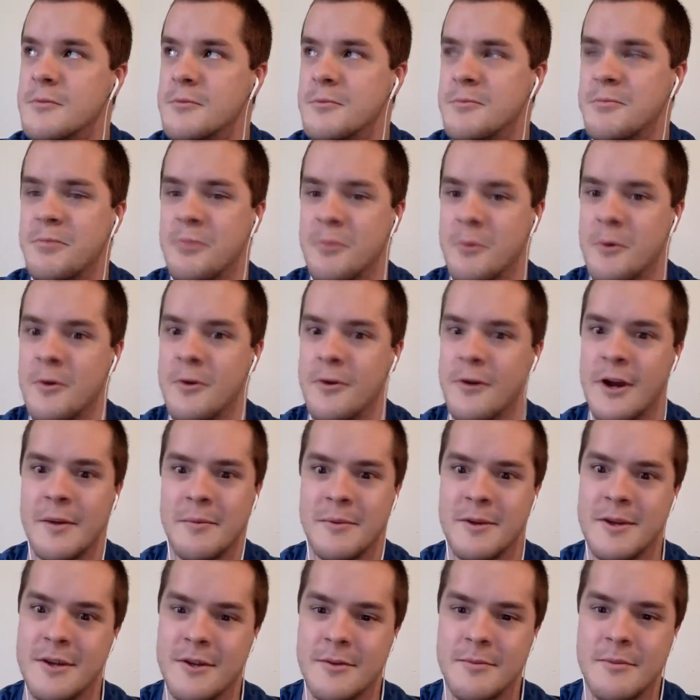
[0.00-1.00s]

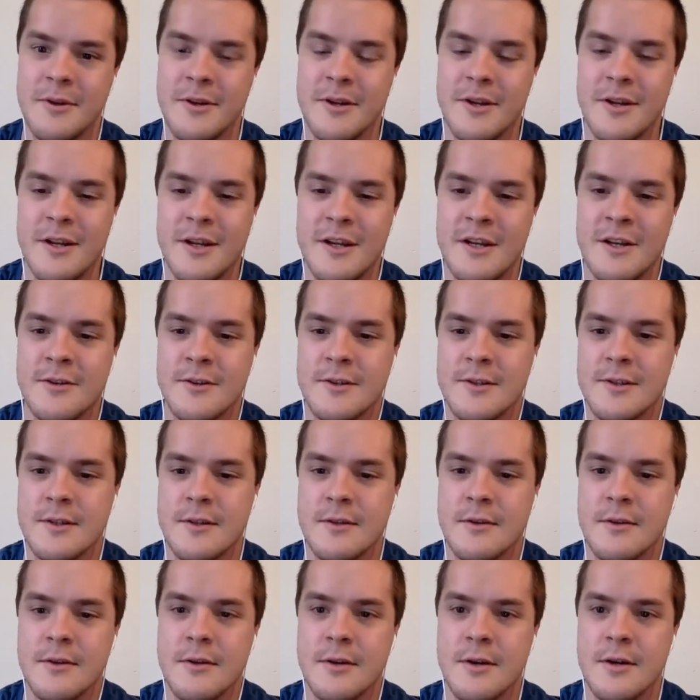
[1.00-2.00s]
programming community is
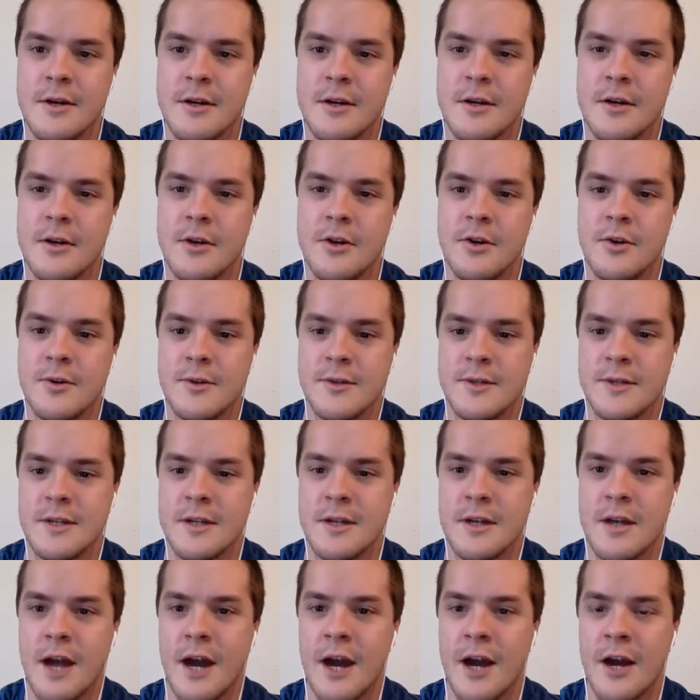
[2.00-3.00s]
still
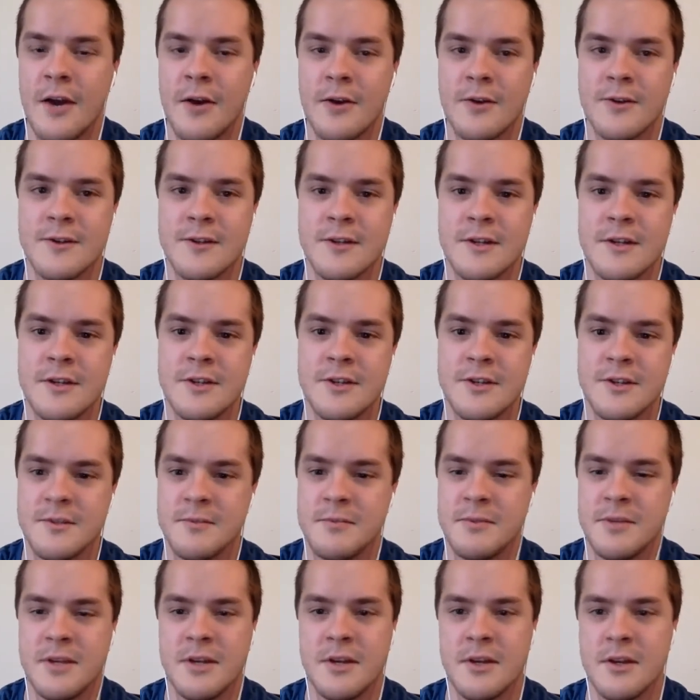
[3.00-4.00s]
using IRC, just
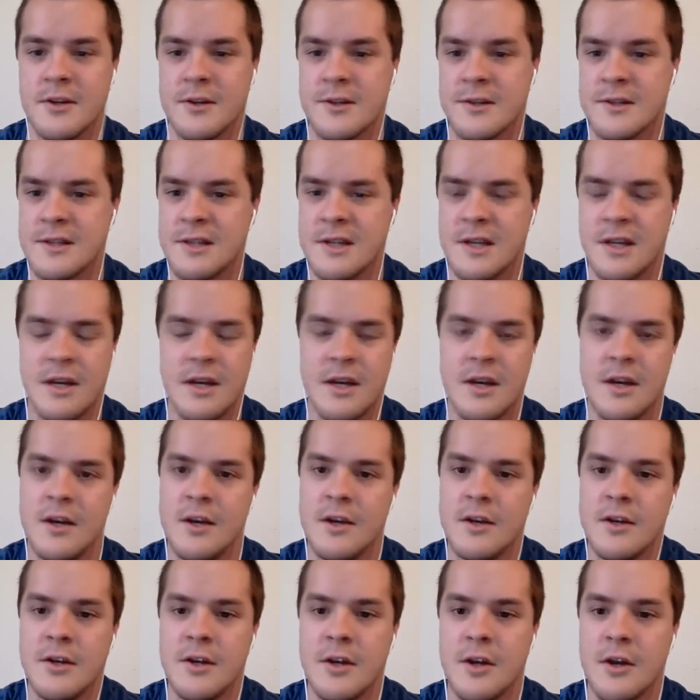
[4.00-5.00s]
because
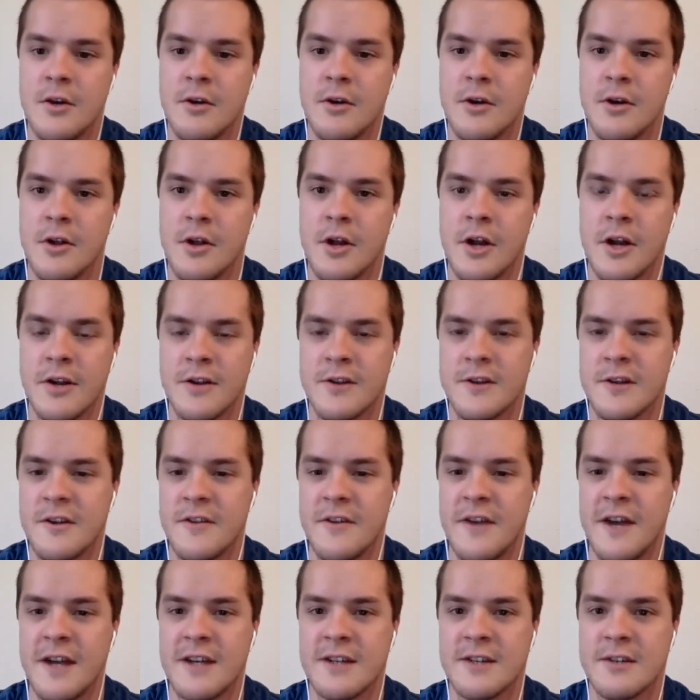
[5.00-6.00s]
a lot of stuff
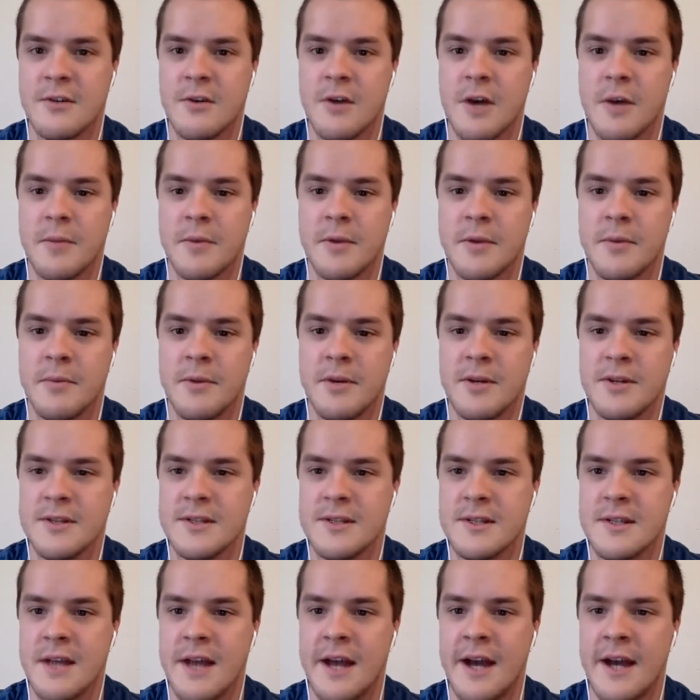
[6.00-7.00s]
has cropped up on
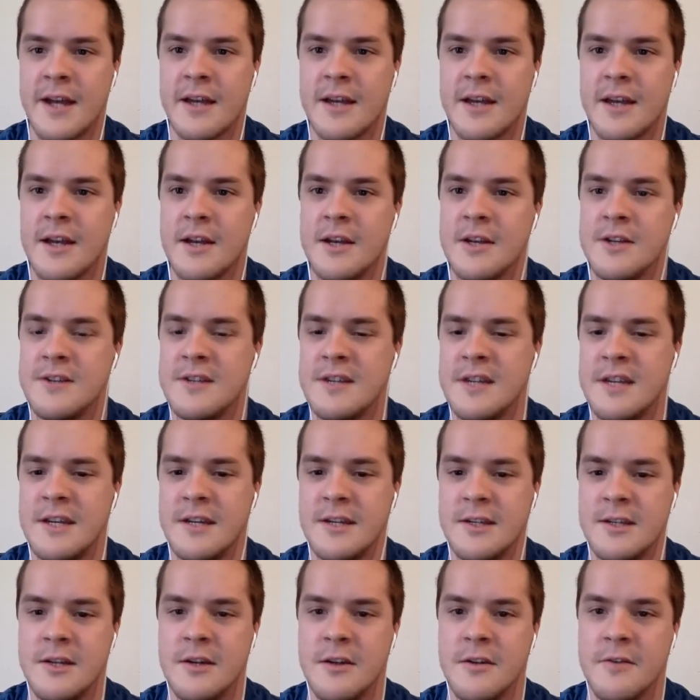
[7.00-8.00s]
Slack, and it's
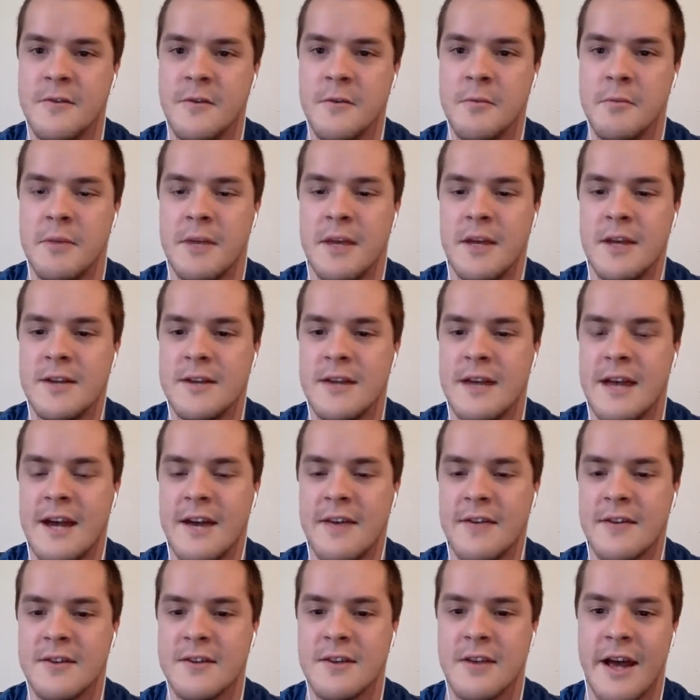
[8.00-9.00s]
easier for me to
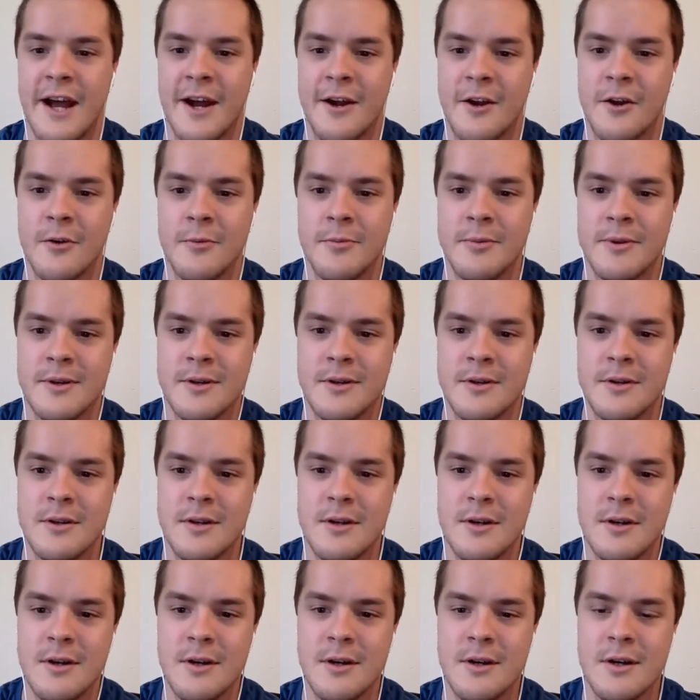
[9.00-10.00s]
have Slack open
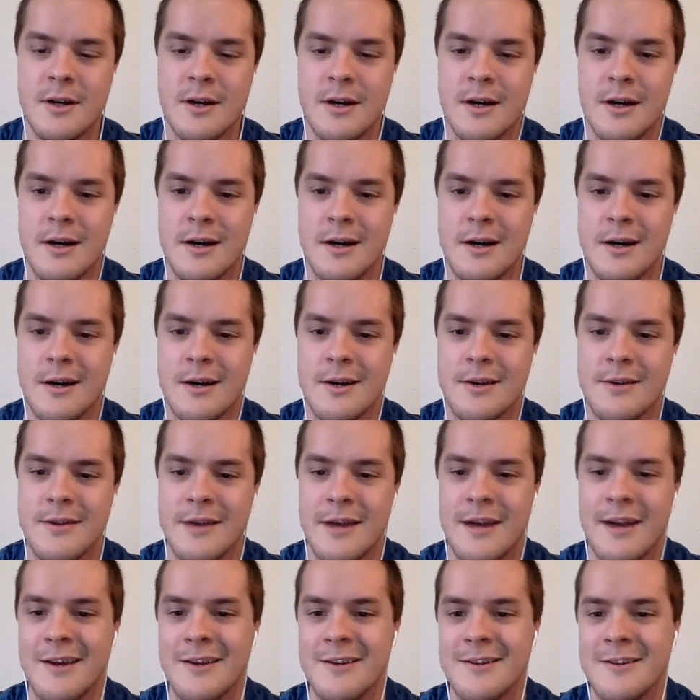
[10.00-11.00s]

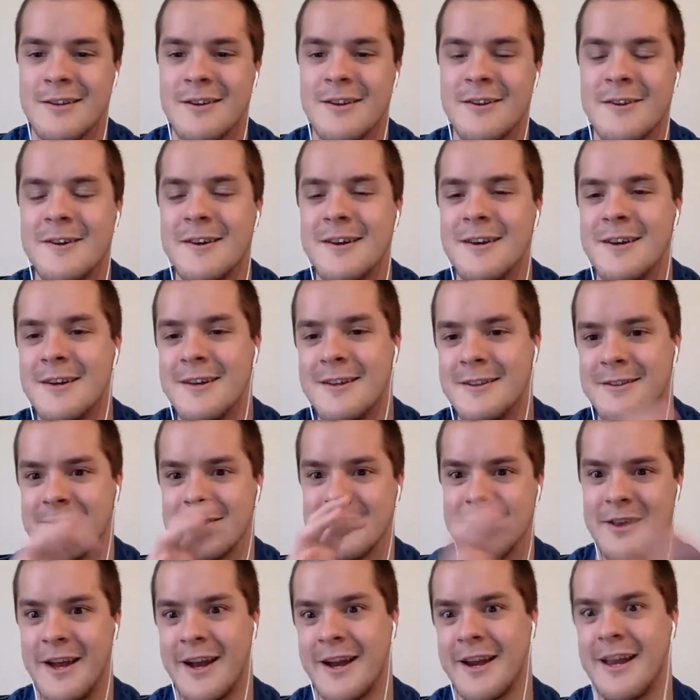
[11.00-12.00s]
than
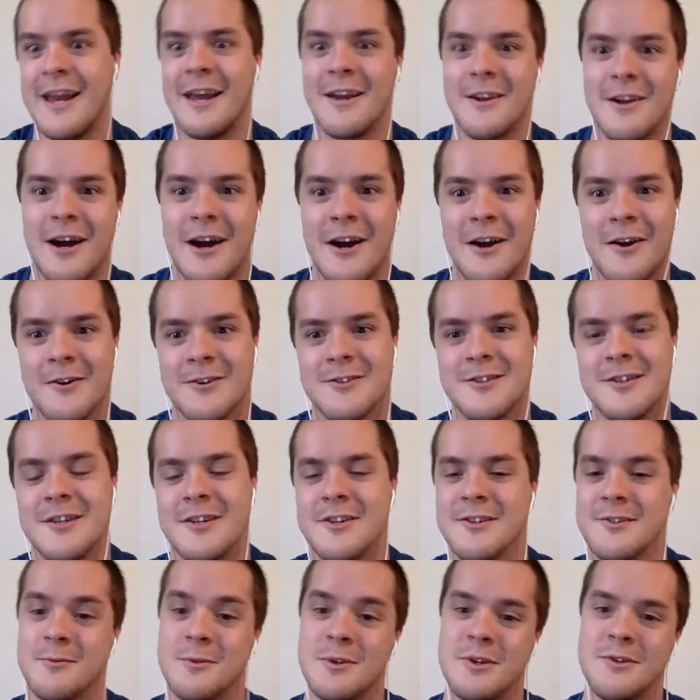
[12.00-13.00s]
Slack and IRC,
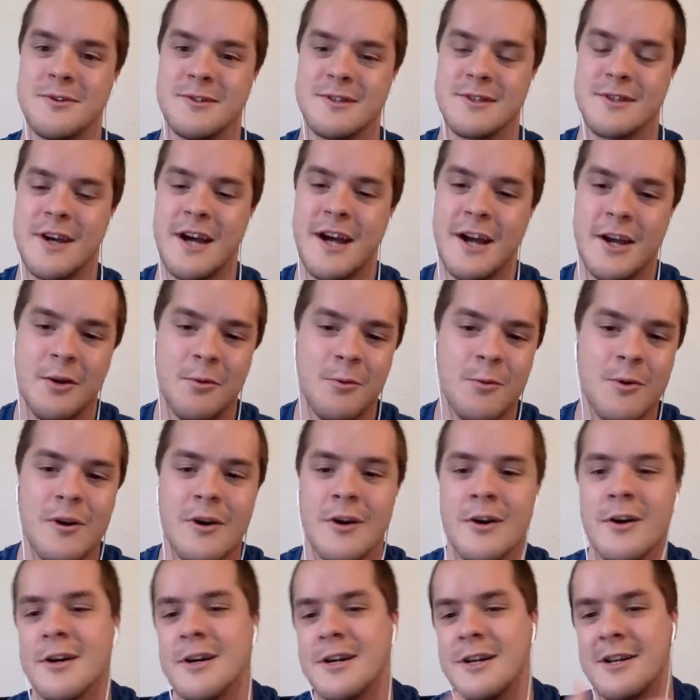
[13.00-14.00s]
because we use Slack at
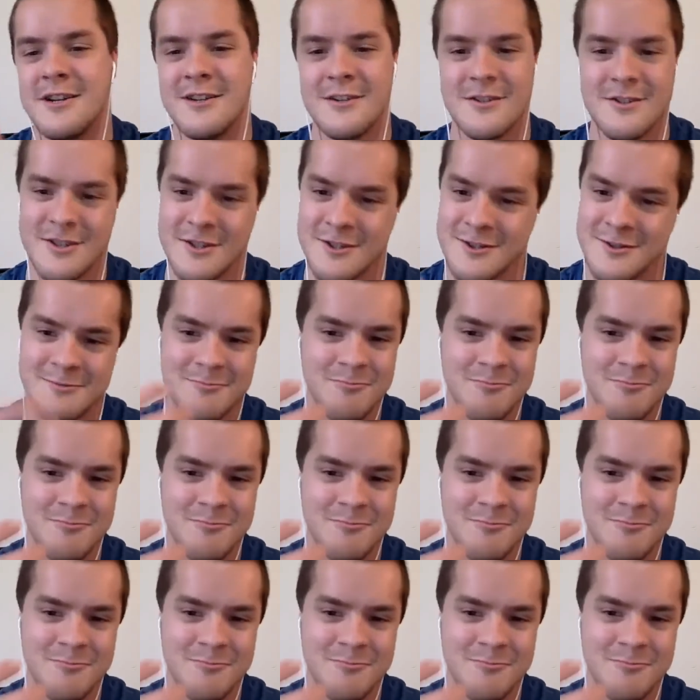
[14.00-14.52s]
work and just